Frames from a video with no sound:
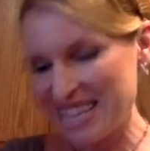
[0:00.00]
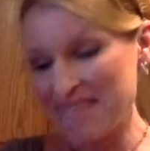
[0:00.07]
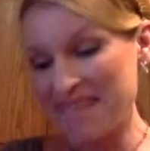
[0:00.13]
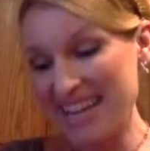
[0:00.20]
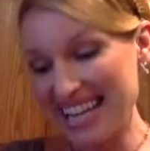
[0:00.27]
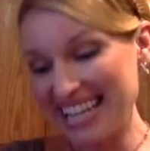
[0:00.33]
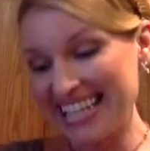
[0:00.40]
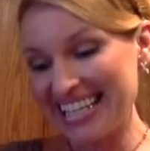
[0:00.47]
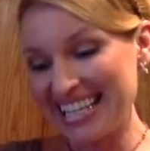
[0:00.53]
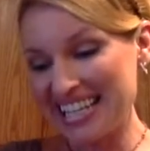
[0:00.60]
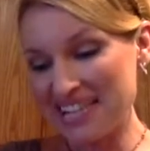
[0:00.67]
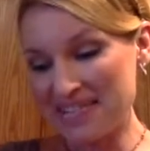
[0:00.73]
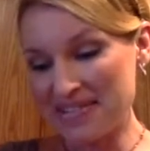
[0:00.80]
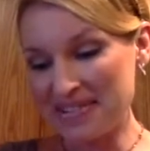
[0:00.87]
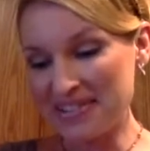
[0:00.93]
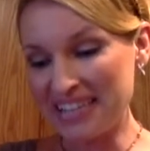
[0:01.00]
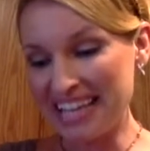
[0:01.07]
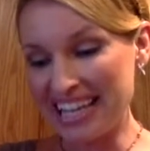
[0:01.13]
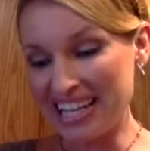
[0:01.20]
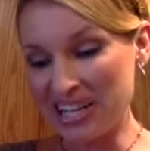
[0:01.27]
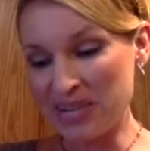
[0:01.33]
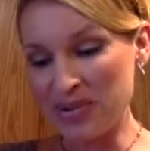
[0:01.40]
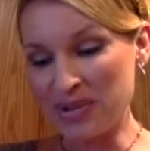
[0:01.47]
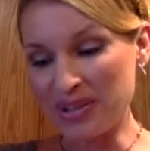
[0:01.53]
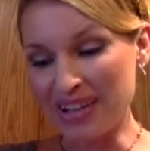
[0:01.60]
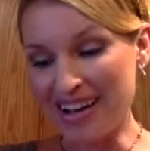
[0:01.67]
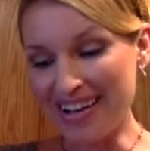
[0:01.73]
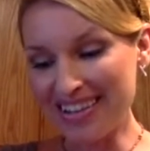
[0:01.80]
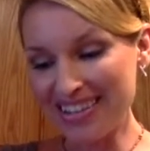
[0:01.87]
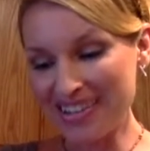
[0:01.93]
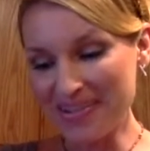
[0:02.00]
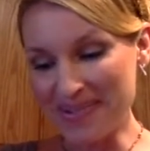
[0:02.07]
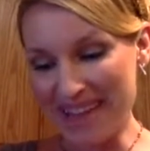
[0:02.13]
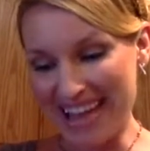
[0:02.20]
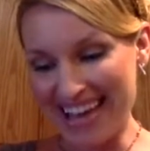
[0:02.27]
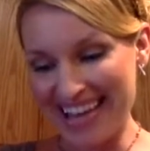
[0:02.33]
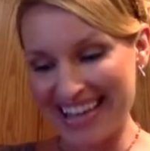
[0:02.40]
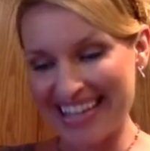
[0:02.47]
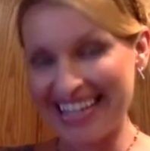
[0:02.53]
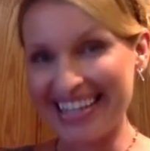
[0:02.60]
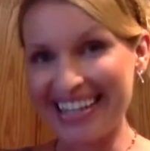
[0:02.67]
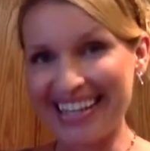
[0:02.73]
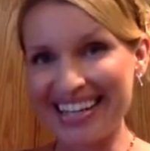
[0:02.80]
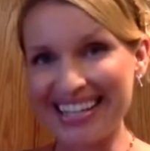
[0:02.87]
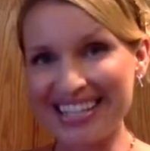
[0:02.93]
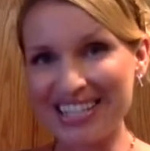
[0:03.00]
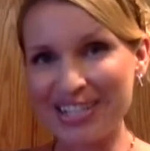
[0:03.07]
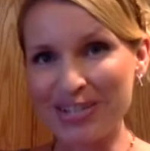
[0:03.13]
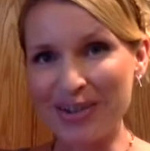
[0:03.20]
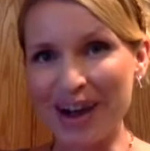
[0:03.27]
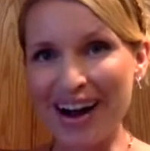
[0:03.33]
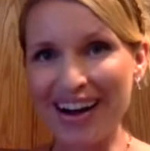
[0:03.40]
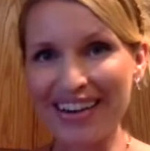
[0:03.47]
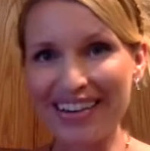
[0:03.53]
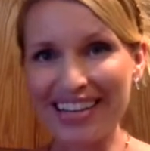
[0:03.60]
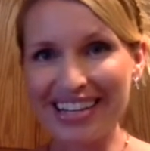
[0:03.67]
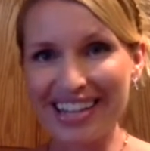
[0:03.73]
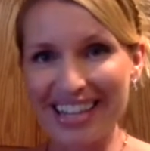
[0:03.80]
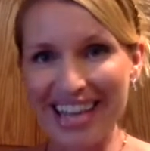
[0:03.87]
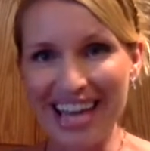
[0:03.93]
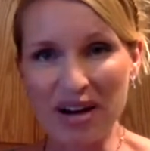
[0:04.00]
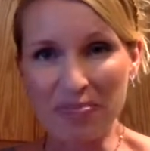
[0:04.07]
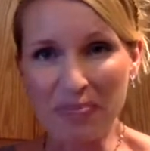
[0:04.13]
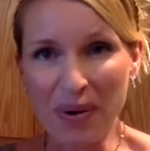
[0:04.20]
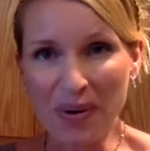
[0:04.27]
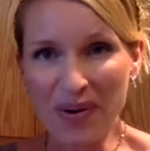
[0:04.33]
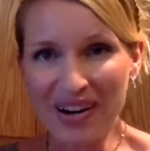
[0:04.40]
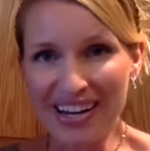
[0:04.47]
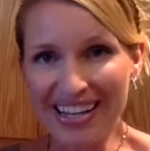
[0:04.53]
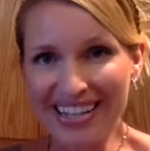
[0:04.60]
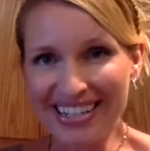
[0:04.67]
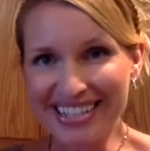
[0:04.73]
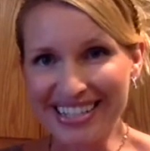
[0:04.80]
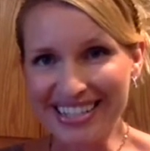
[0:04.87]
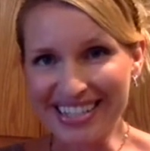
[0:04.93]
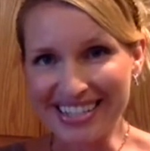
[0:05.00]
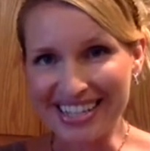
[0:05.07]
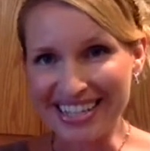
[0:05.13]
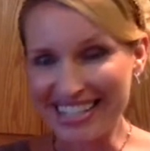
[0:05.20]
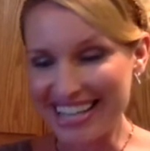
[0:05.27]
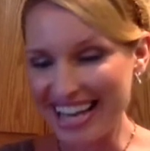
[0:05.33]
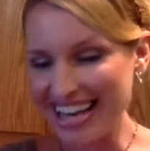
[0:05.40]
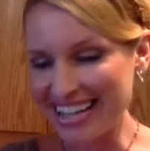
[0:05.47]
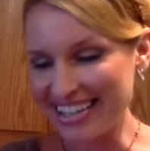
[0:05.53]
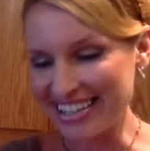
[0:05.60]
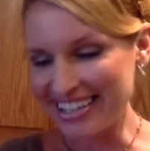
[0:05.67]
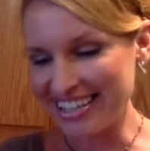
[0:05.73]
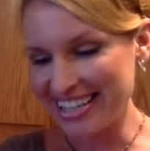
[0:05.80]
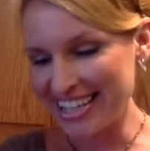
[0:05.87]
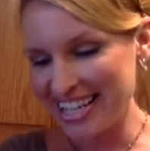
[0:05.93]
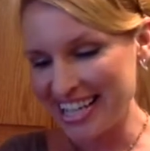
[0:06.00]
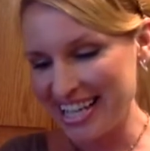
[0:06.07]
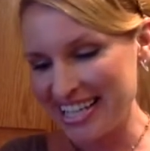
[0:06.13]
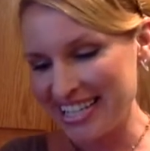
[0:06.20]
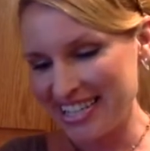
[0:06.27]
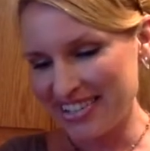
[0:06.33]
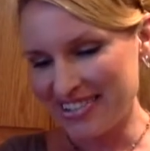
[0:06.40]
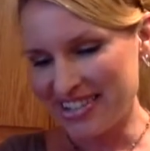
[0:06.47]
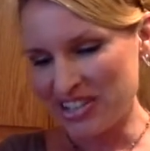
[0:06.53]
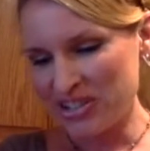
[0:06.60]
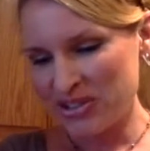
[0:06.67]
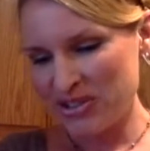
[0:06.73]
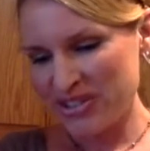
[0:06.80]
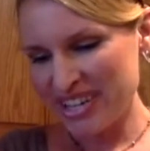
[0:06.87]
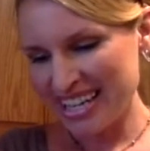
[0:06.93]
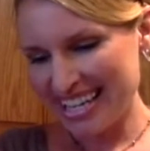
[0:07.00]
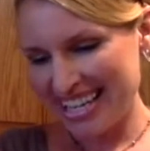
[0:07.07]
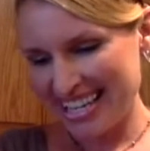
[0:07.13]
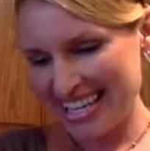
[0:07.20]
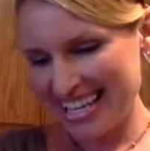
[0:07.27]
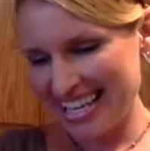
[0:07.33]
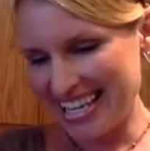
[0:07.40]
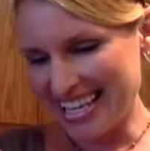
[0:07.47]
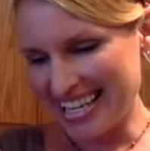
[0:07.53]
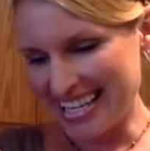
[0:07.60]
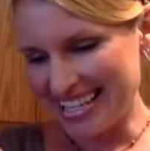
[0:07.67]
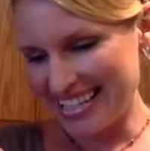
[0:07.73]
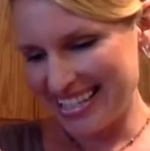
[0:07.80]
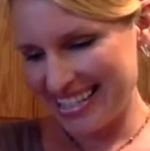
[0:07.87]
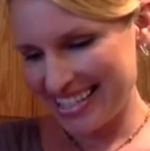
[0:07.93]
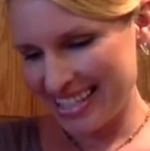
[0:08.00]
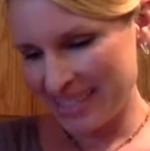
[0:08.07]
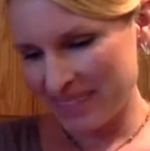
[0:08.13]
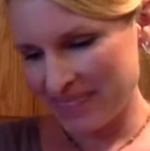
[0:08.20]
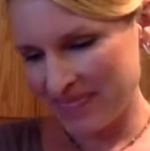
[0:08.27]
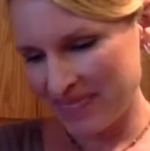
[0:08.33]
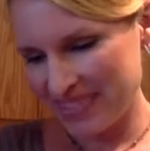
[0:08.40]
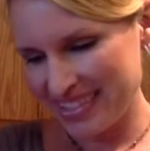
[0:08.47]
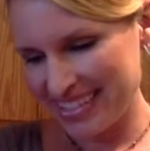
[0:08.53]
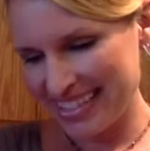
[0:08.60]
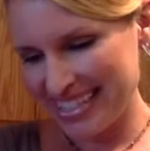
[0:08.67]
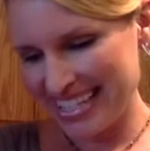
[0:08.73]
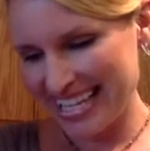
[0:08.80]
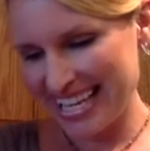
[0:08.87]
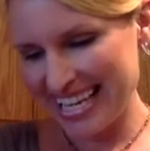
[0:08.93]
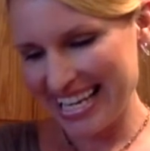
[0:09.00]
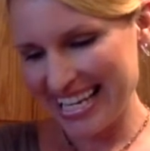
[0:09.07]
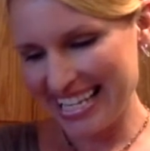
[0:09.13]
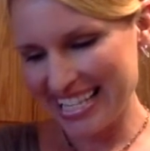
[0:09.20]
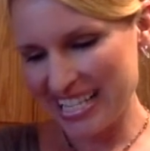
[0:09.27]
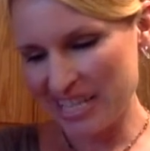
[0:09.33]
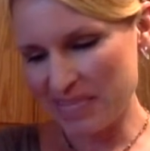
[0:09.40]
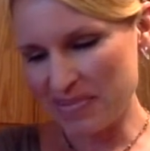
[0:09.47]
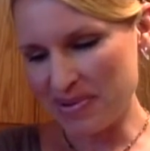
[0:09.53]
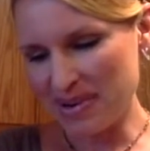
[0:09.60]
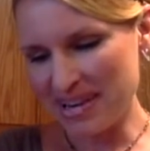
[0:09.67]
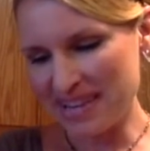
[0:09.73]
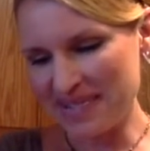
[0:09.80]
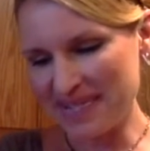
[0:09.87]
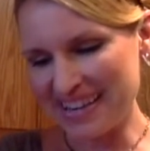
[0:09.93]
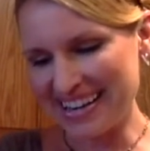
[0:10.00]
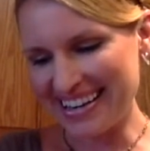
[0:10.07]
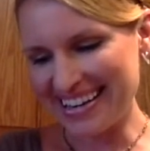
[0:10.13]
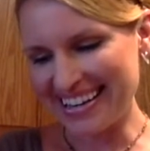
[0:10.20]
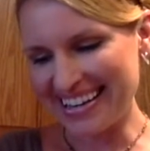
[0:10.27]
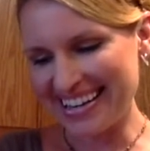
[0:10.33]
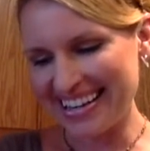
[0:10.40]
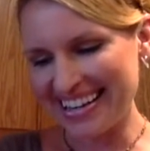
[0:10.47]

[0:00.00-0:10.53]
But if you let it cool all the way and it gets too hard, then you can't pour it into your container. So the trick is to get it to the point where